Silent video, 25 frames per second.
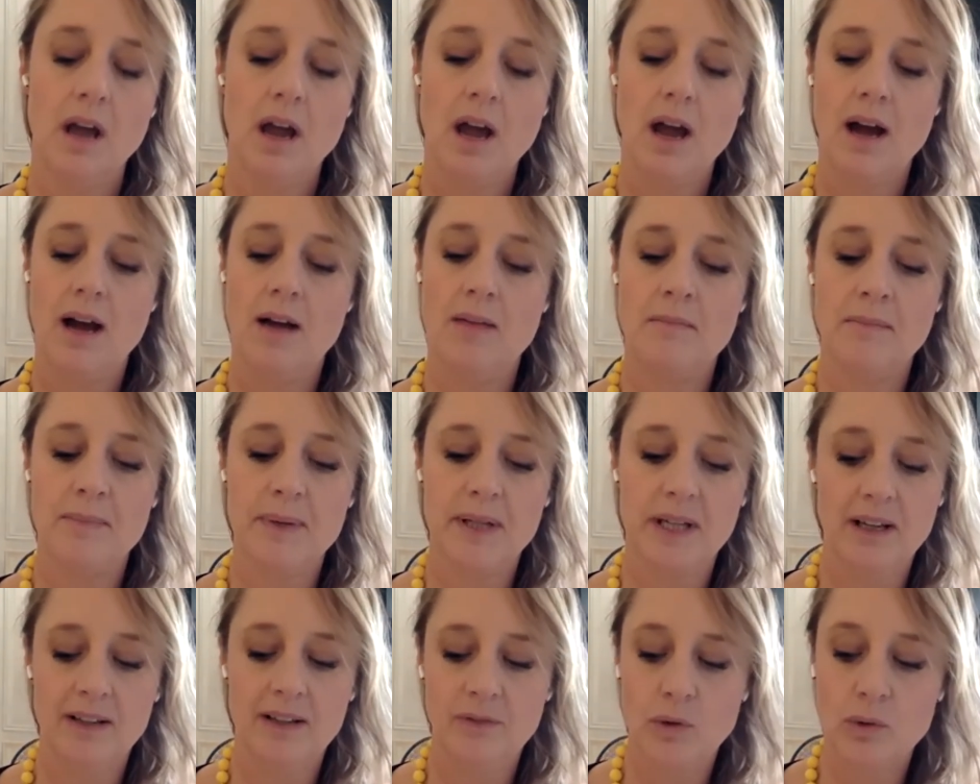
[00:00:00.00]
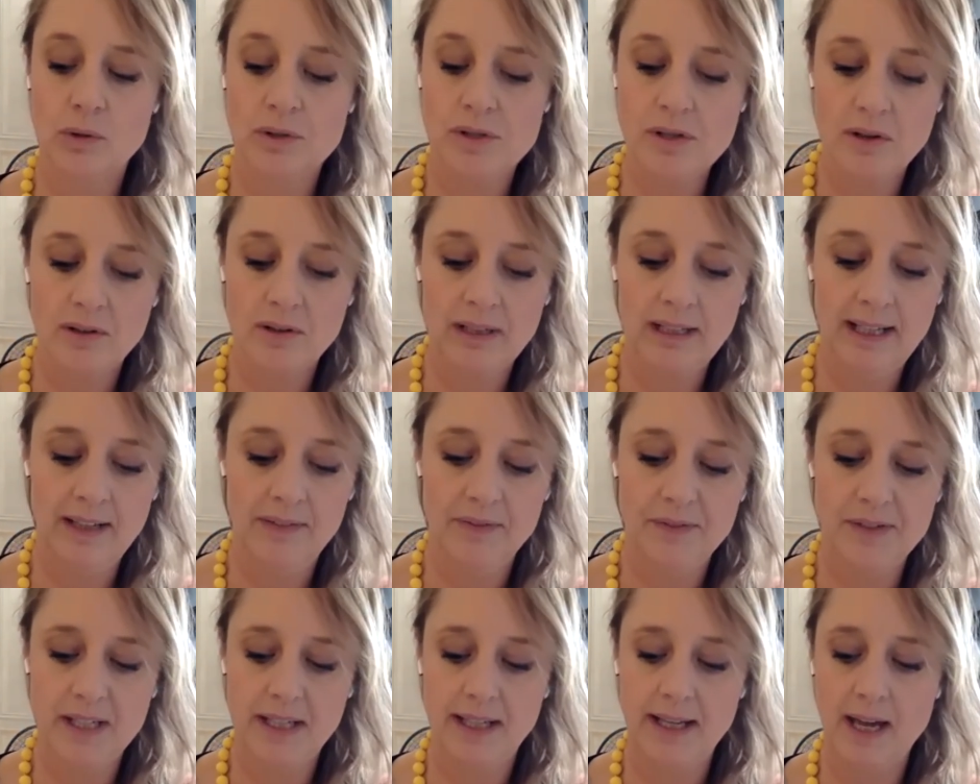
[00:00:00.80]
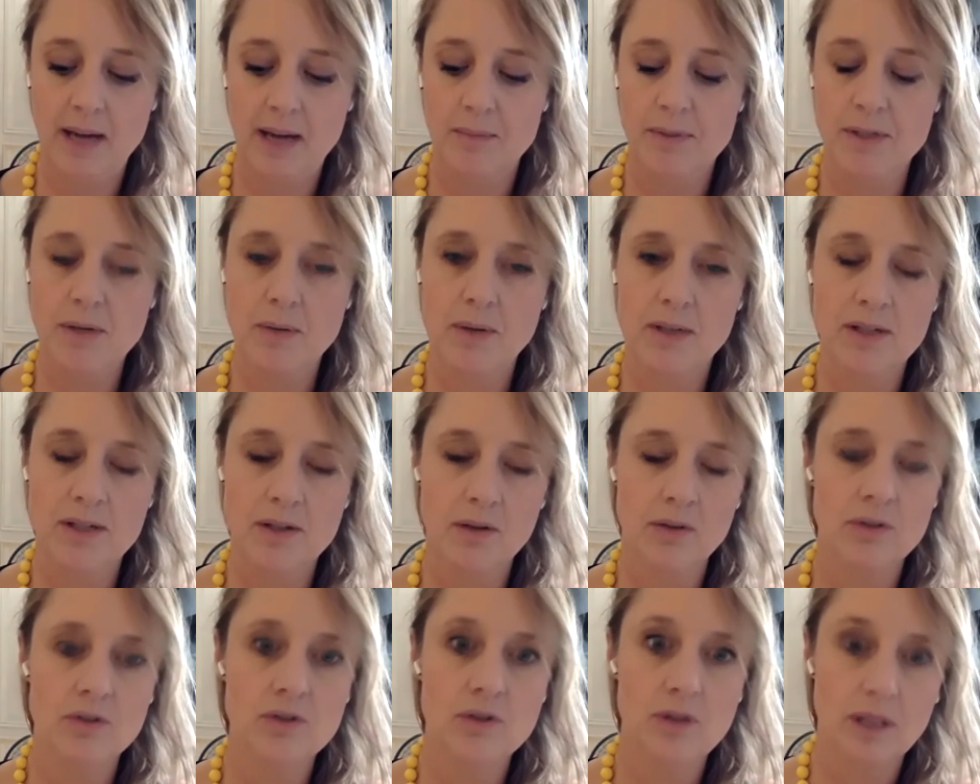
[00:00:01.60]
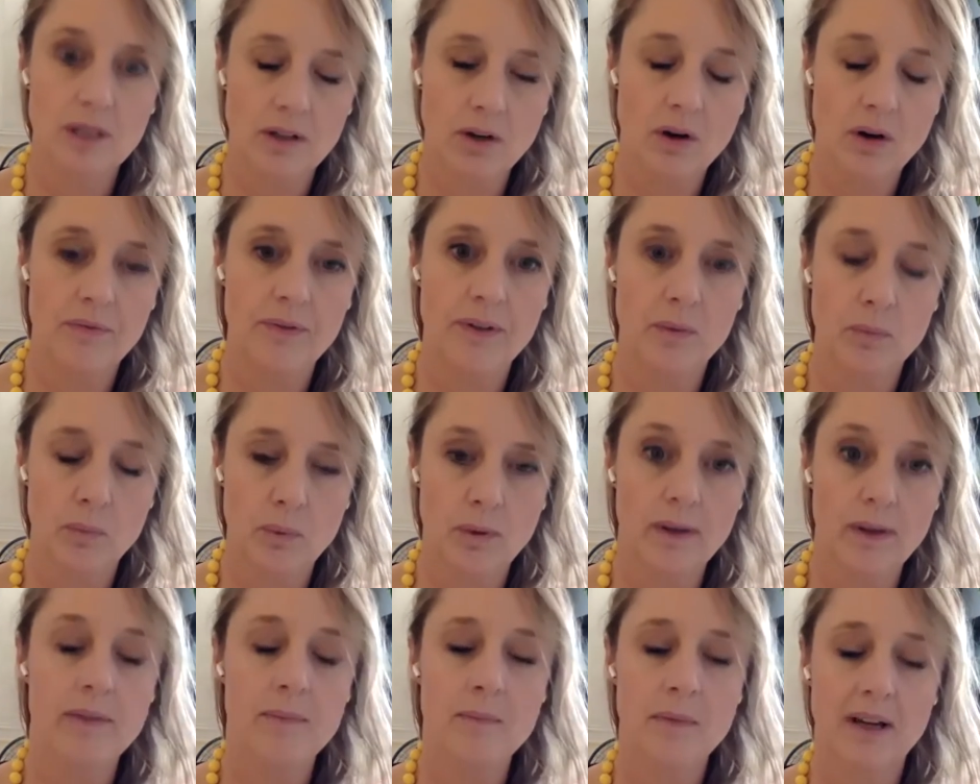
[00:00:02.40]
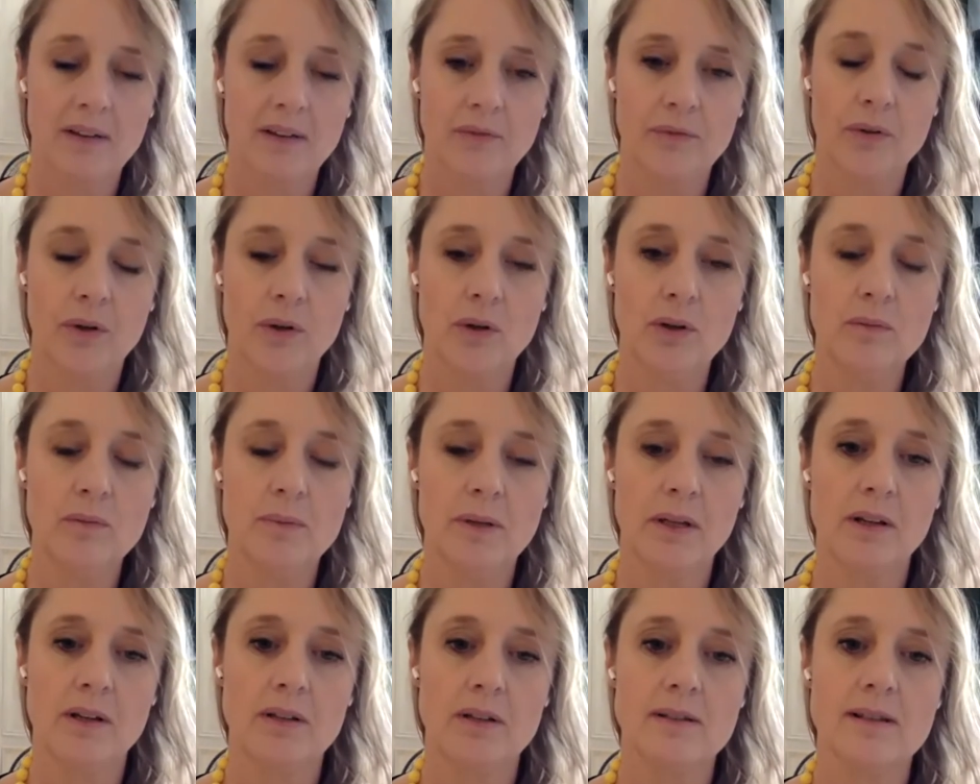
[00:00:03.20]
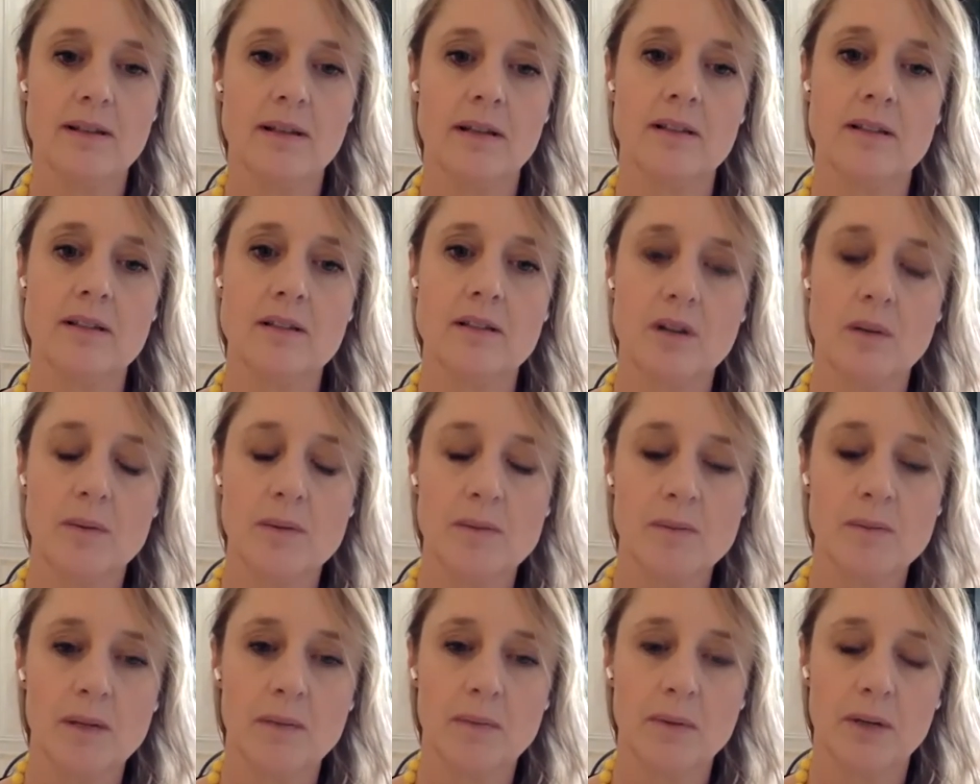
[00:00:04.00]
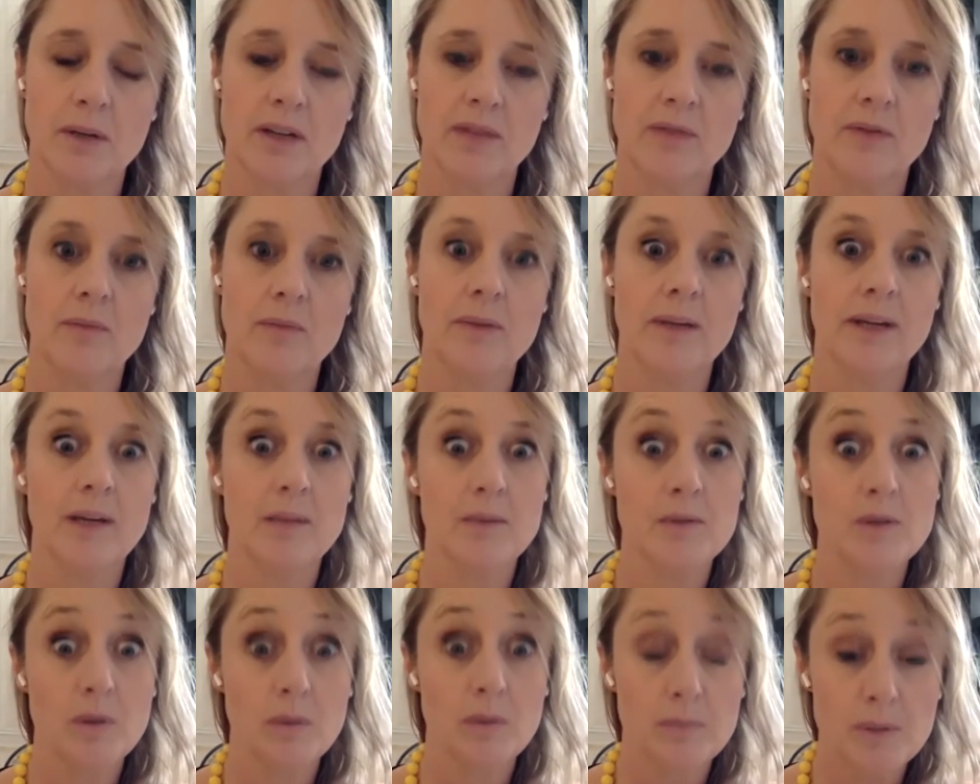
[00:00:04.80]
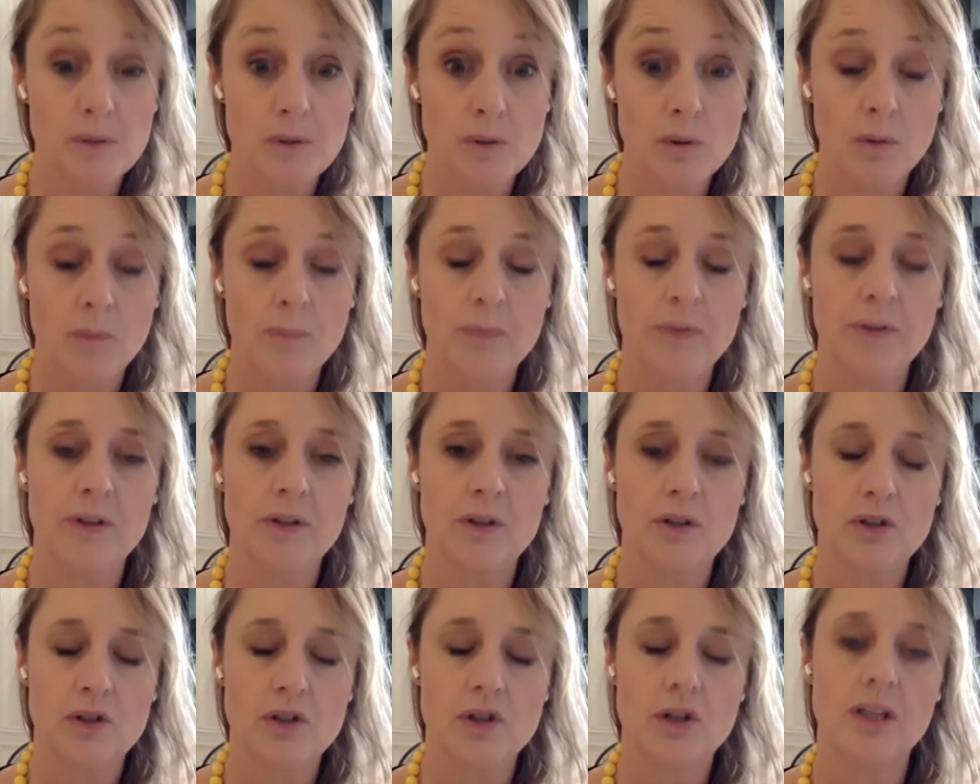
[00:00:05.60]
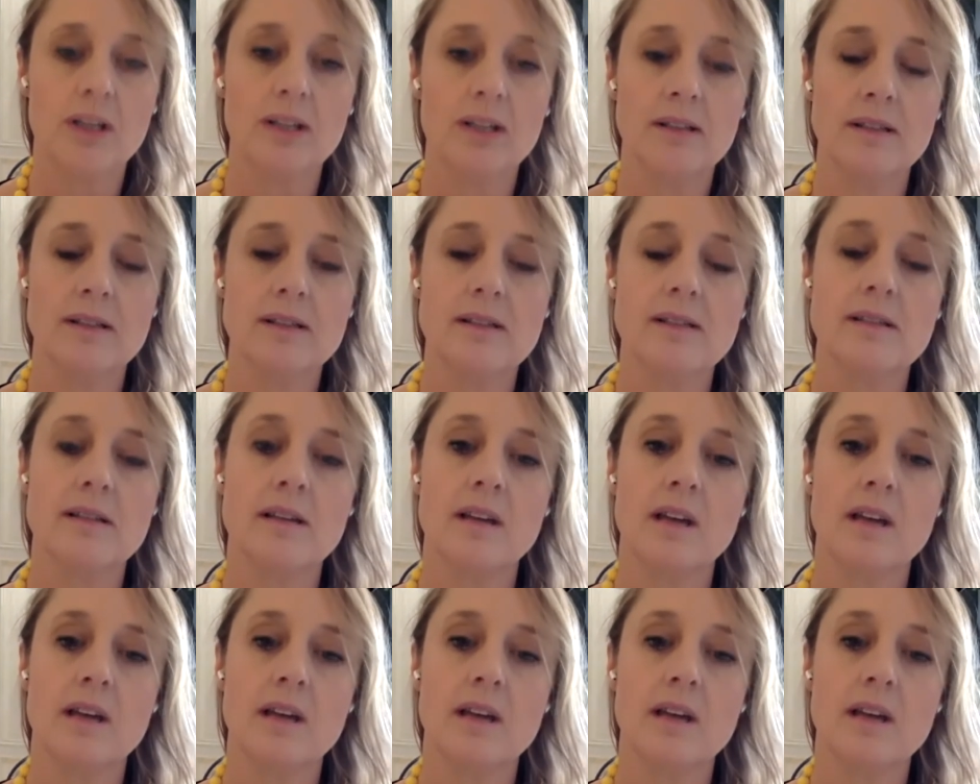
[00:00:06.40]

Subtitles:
But I've also left a gap, so I don't drink coffee with my food, because then it stops my body from being able to absorb the nutrients.